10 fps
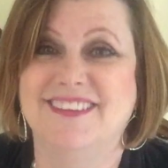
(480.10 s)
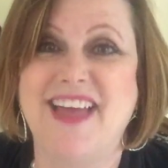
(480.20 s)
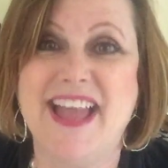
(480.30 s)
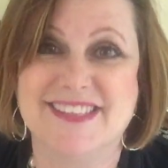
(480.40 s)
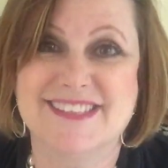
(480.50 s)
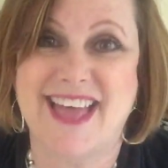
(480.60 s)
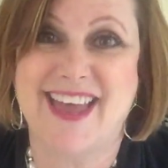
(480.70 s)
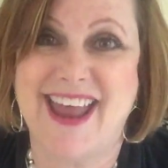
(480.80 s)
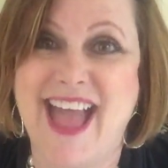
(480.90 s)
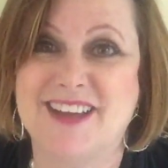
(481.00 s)
of likes
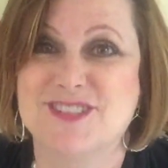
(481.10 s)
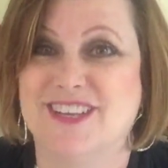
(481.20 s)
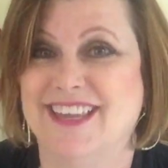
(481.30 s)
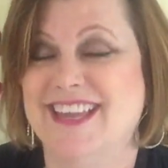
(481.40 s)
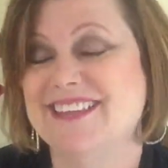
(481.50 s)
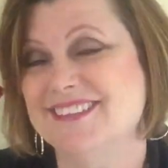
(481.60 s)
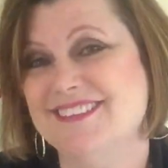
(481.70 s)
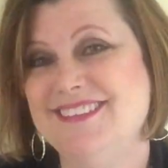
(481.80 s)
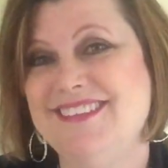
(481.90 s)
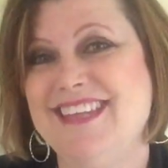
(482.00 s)
that actually.
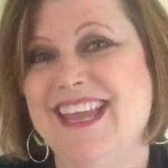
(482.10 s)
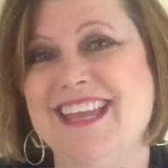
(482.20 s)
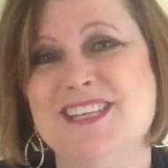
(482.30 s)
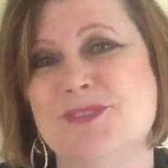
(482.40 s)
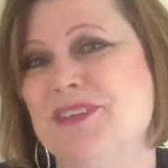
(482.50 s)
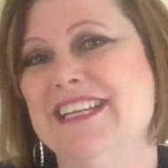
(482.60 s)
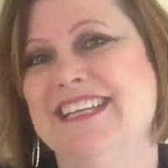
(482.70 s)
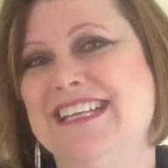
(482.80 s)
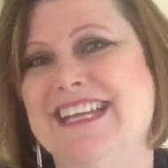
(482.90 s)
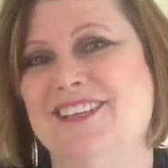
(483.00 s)
And it's really a
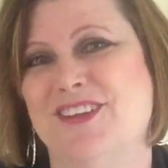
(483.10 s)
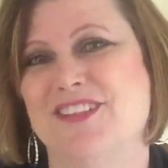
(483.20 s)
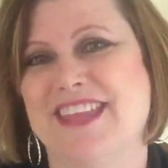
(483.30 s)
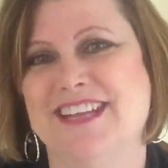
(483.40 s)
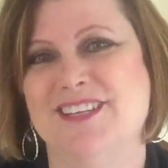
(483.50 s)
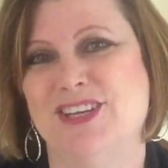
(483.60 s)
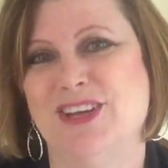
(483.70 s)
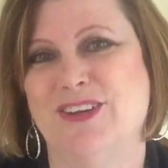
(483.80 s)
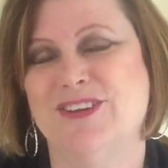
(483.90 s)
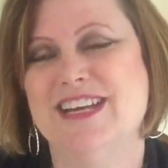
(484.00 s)
neat little thing to
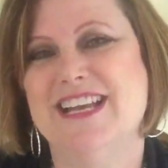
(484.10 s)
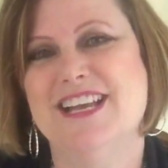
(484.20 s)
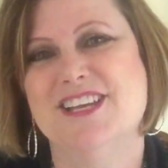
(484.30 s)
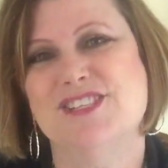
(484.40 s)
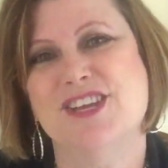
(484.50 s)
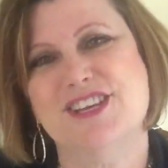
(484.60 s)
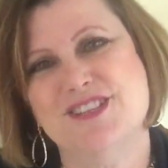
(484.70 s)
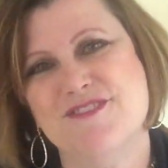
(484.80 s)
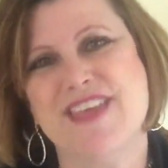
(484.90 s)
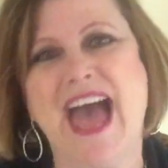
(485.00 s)
do. So you can
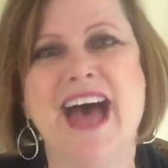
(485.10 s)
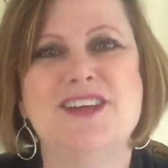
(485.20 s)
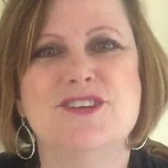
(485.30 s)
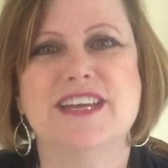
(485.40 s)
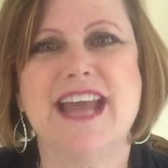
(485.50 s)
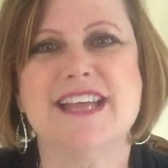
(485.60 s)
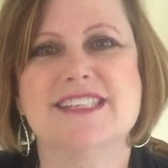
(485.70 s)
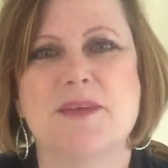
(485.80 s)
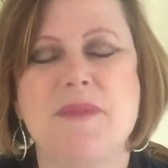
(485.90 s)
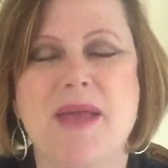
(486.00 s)
do that. You can
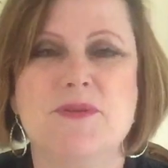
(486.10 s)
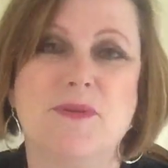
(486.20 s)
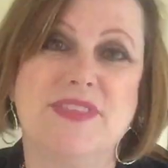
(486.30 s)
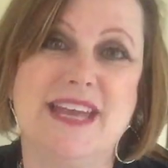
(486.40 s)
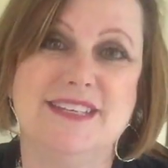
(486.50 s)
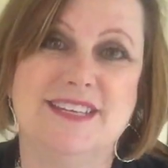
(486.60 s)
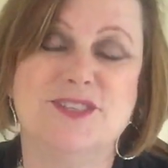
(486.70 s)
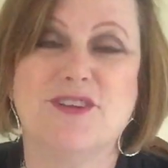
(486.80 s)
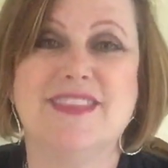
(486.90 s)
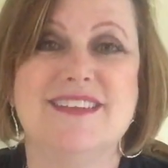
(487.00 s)
ask them maybe what they did
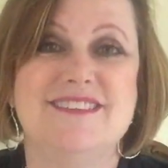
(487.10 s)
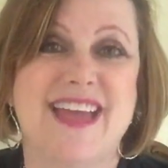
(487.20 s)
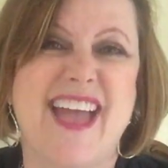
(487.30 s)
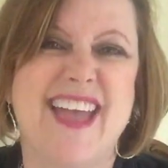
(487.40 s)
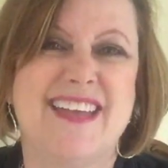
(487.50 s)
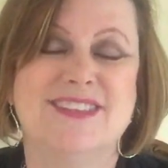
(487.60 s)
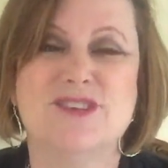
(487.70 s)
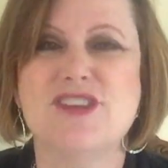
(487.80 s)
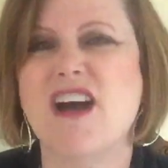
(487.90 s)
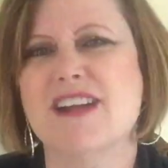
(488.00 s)
during the day.
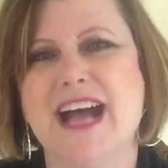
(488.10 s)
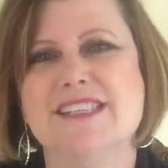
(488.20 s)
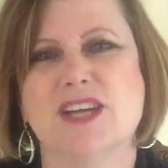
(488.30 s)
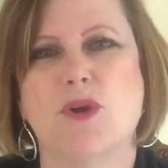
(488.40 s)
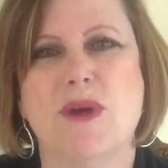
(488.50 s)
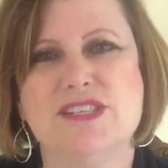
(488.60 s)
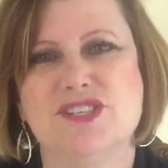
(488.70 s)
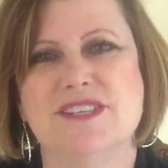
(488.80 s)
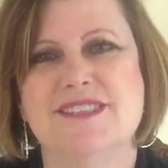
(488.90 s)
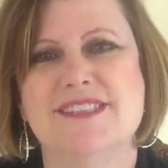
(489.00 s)
There's all kinds of
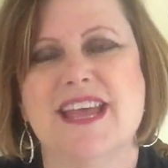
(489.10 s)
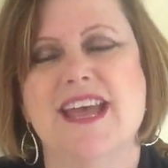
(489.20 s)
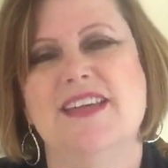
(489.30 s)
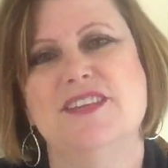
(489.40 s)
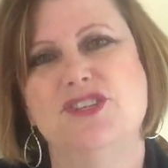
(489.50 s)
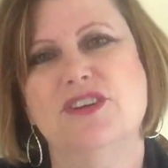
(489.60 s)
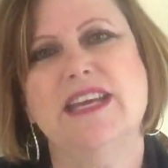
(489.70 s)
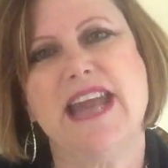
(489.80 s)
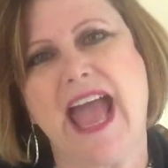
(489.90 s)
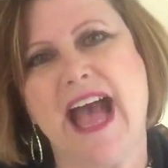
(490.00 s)
questions that you
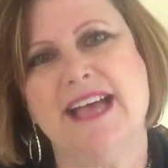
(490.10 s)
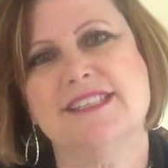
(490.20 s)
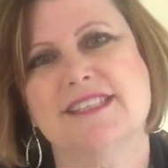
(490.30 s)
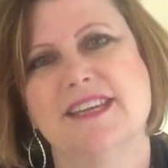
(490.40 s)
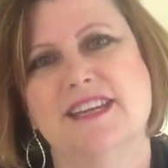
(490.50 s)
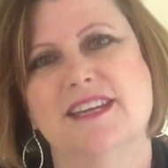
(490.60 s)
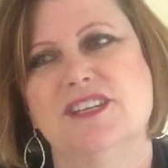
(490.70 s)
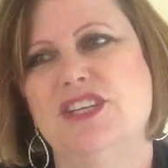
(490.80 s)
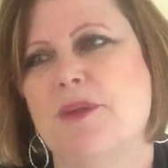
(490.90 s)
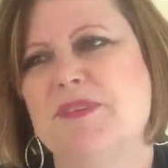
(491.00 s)
can ask,
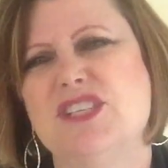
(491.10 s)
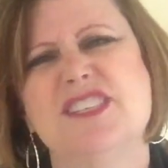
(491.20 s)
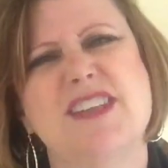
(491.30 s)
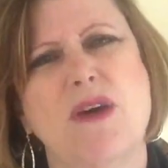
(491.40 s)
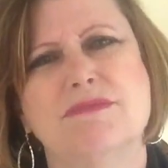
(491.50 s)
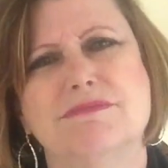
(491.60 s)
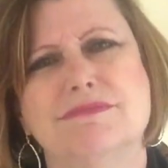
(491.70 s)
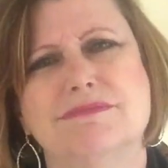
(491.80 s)
but just don't,